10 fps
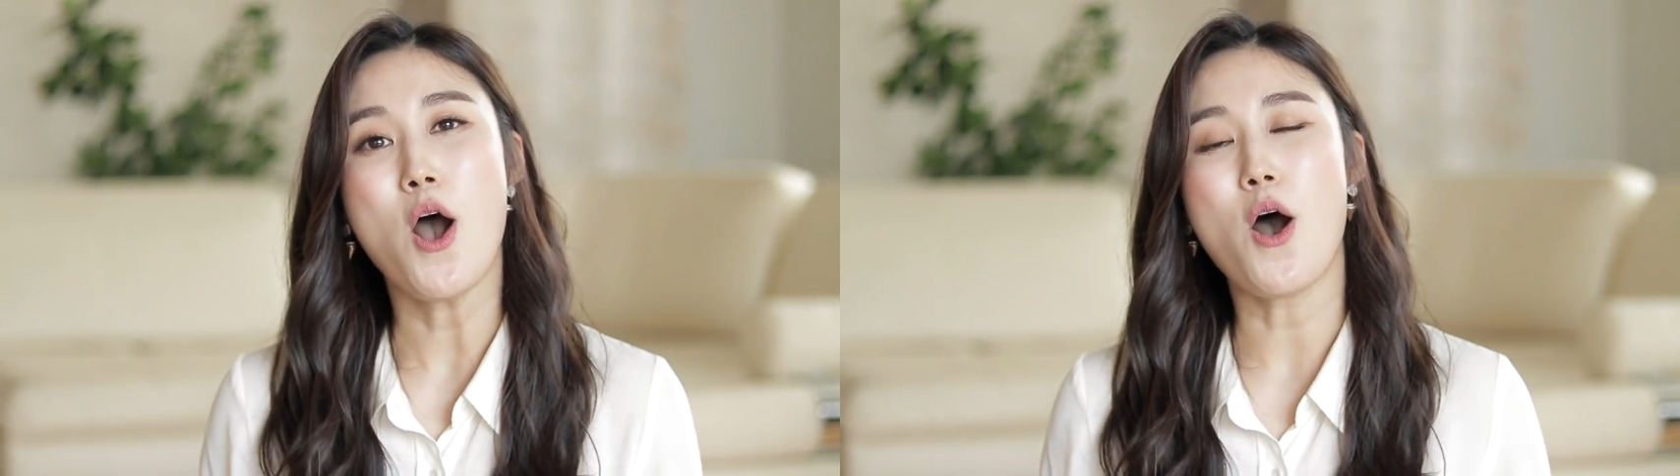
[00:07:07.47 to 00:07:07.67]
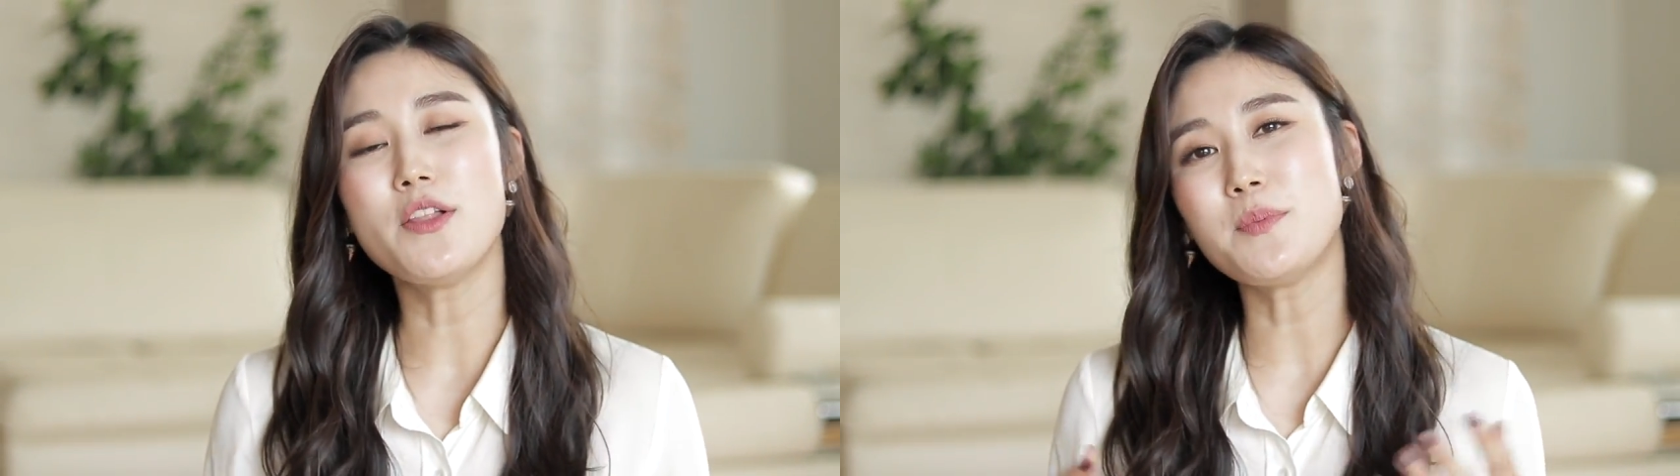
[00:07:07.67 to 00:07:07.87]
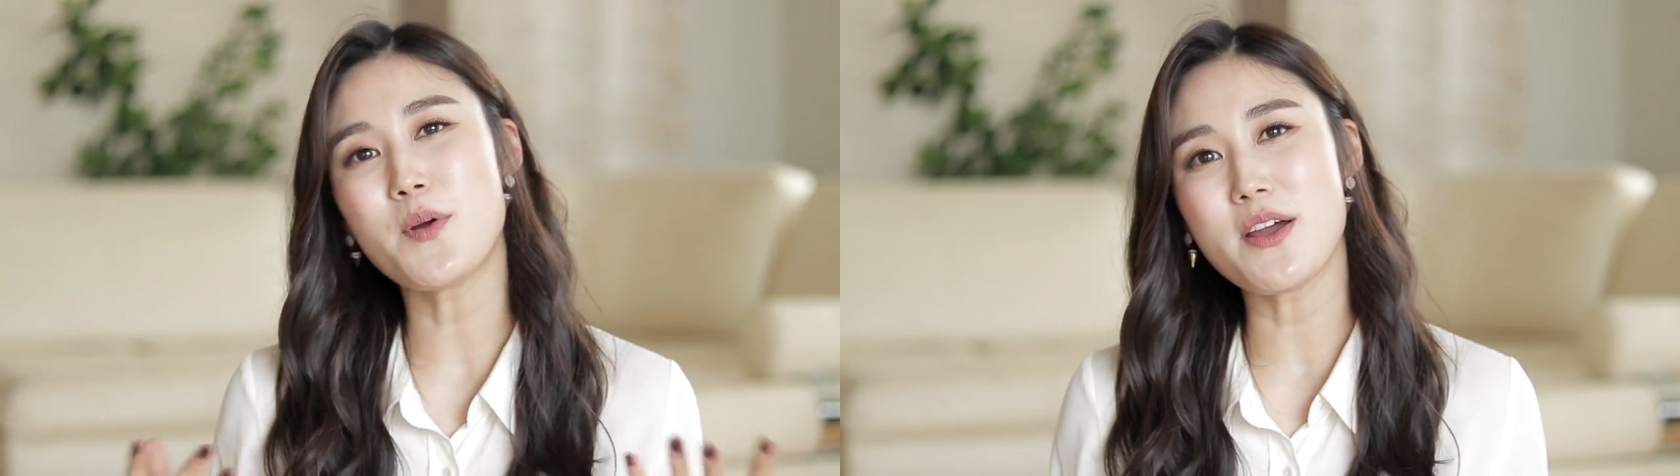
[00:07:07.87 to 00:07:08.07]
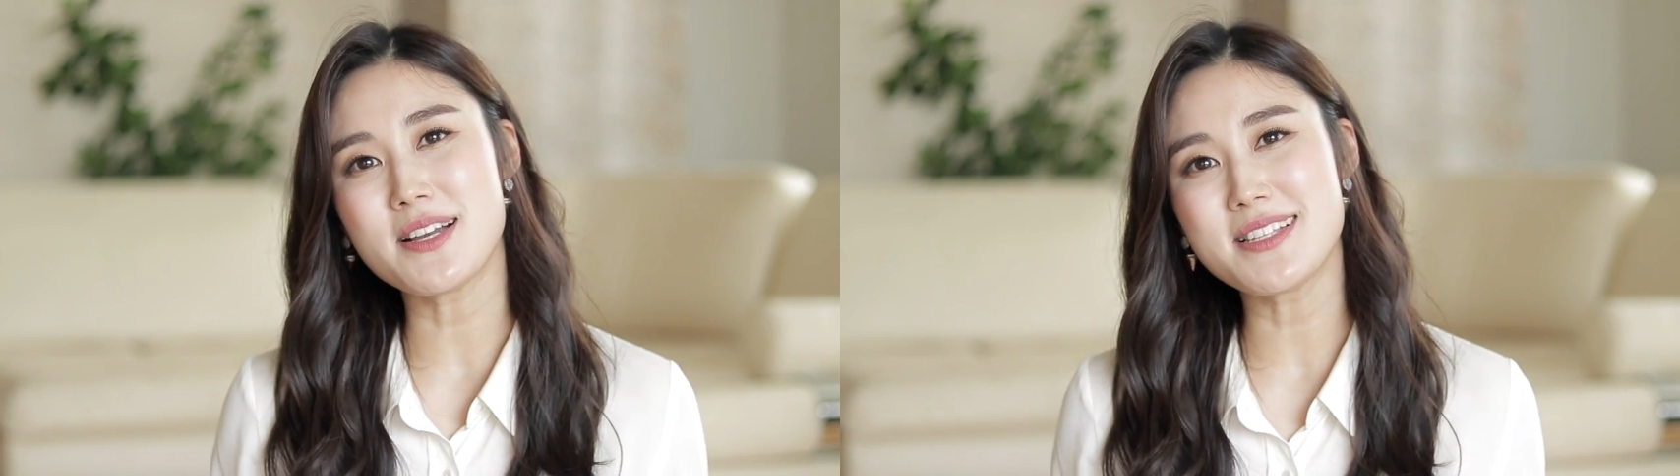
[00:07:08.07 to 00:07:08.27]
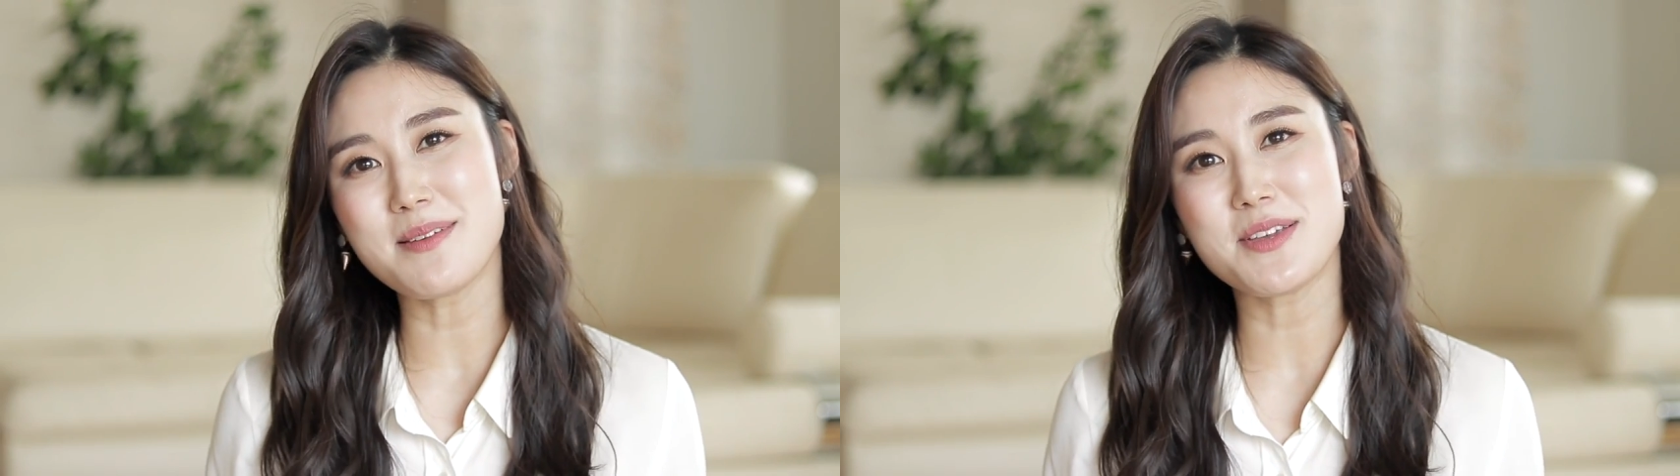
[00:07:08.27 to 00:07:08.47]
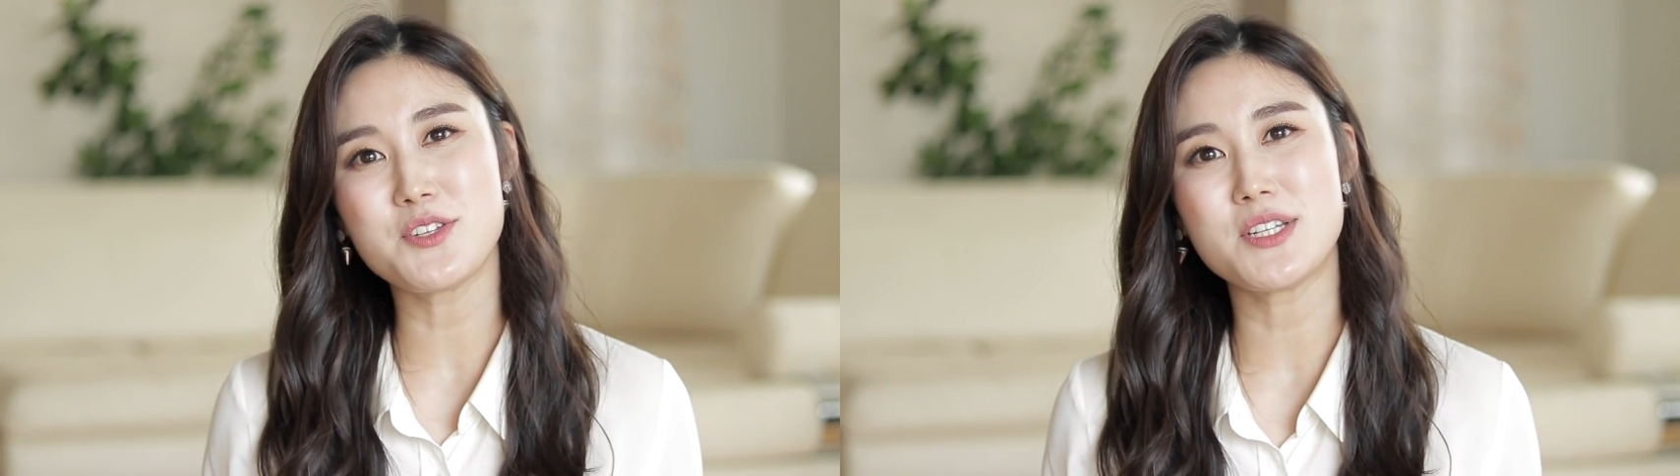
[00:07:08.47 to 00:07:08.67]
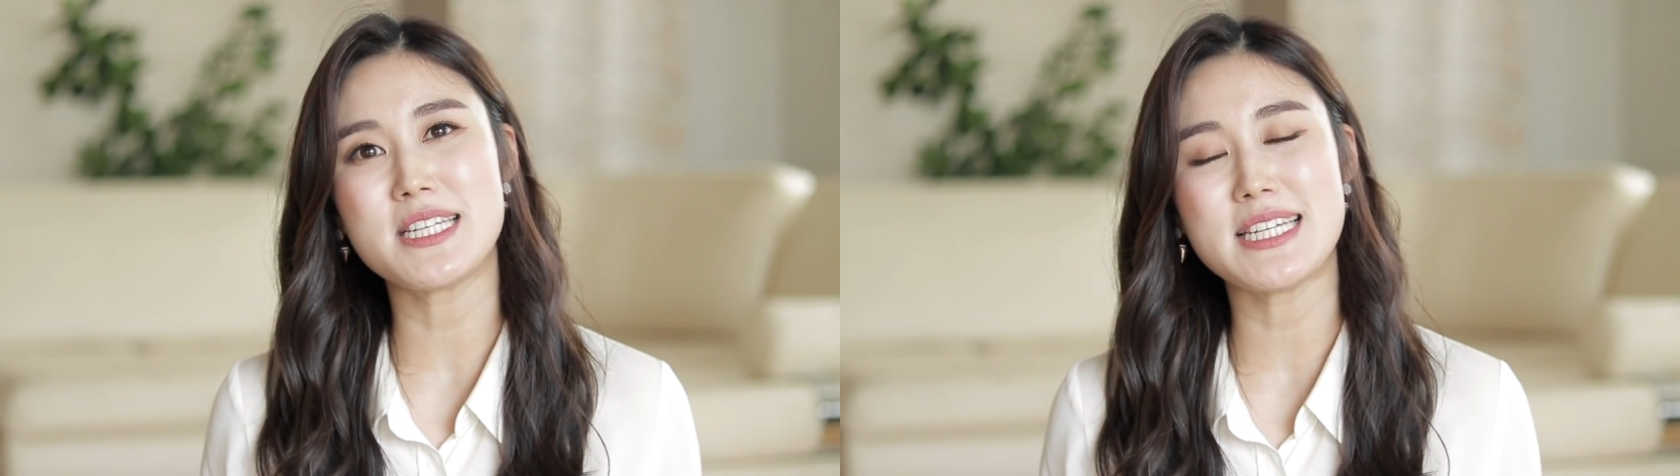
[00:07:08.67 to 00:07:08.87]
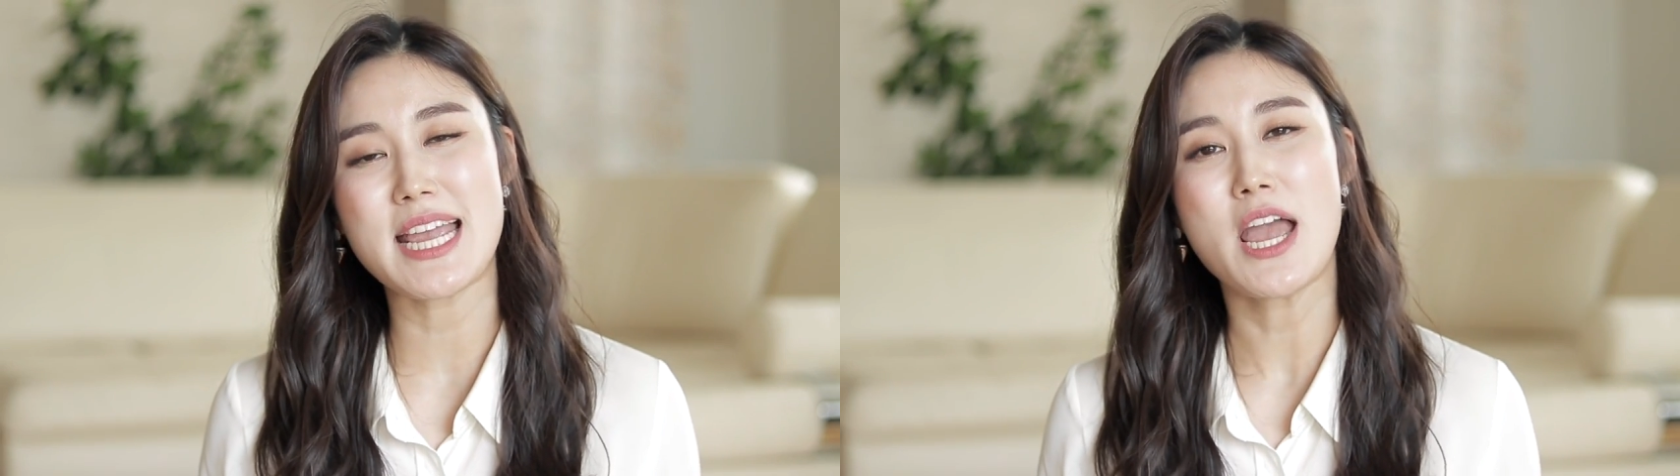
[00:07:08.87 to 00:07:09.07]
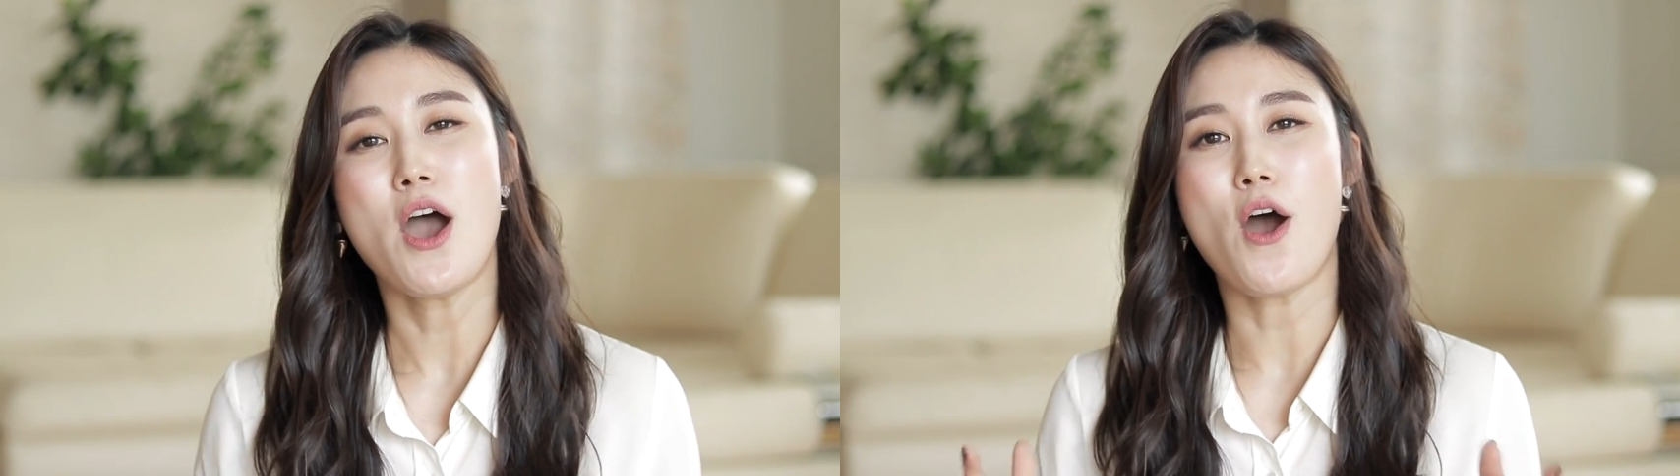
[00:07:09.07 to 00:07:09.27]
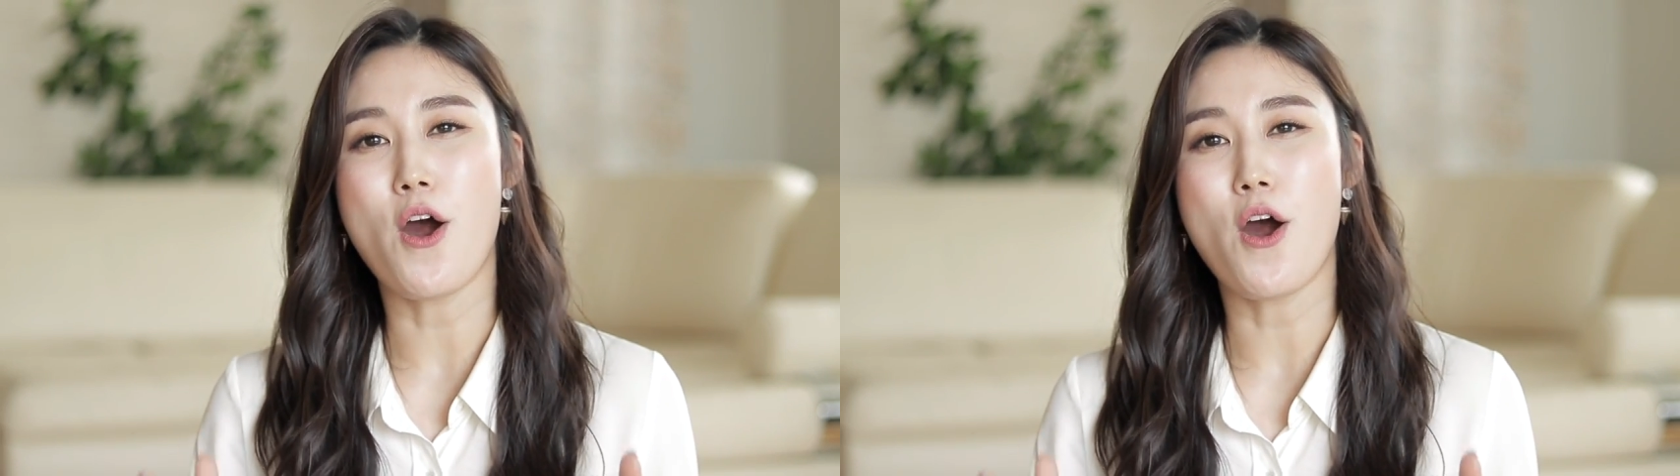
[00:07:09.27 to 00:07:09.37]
All the products I mentioned today